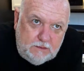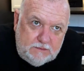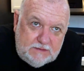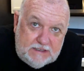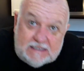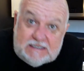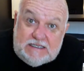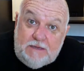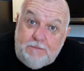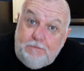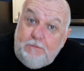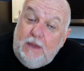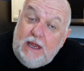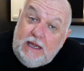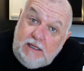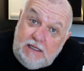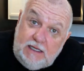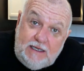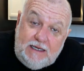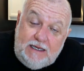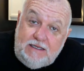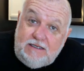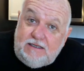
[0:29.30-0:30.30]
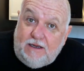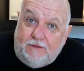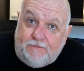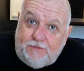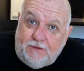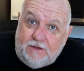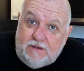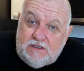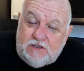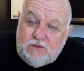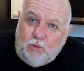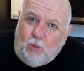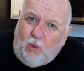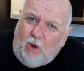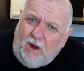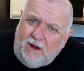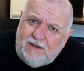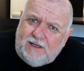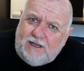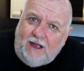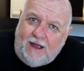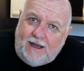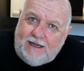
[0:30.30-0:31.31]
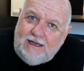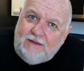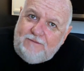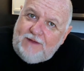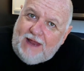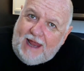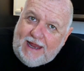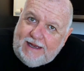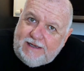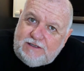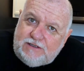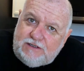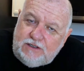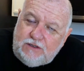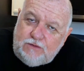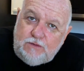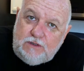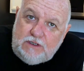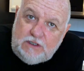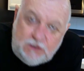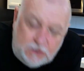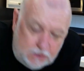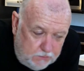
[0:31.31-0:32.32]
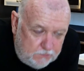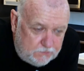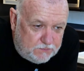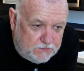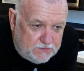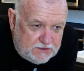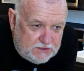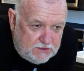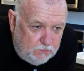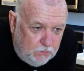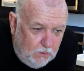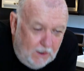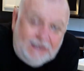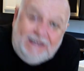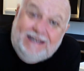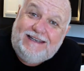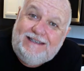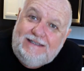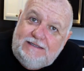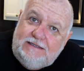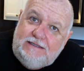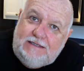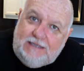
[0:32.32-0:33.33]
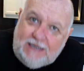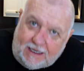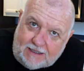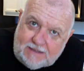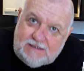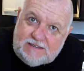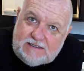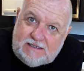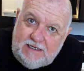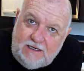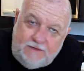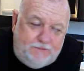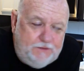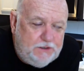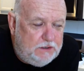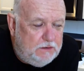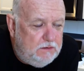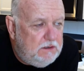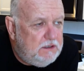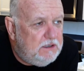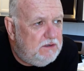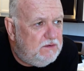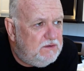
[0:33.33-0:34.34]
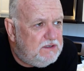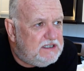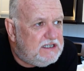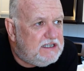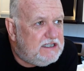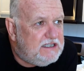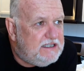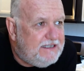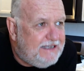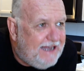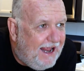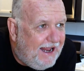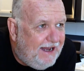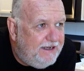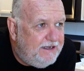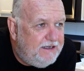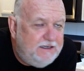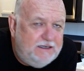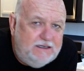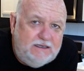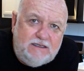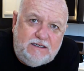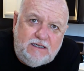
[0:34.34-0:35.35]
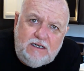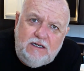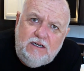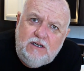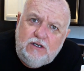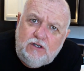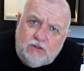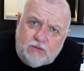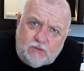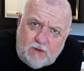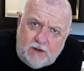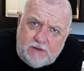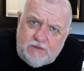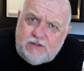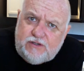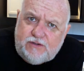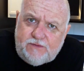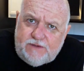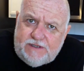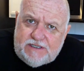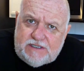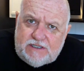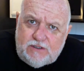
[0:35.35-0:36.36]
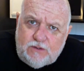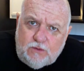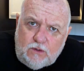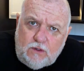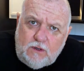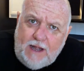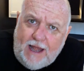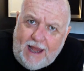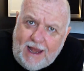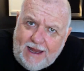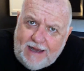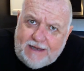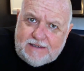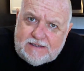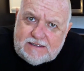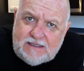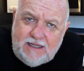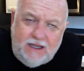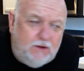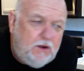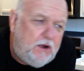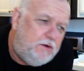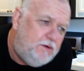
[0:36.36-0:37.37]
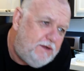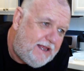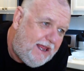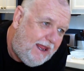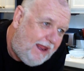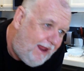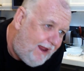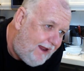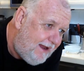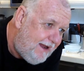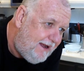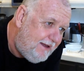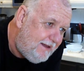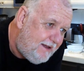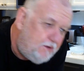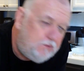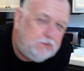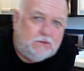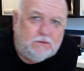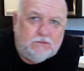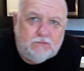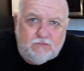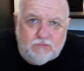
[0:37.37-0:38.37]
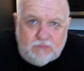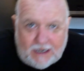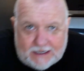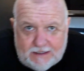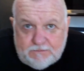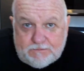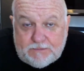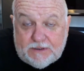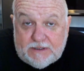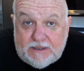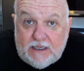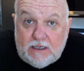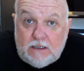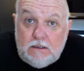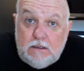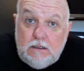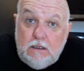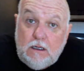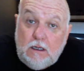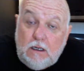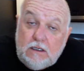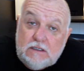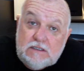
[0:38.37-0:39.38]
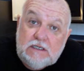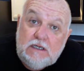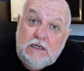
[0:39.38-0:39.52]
Does it make any difference what kind of eggs you use? Well, it does. If you use standard grocery store eggs, they're okay, they're all right, but they're not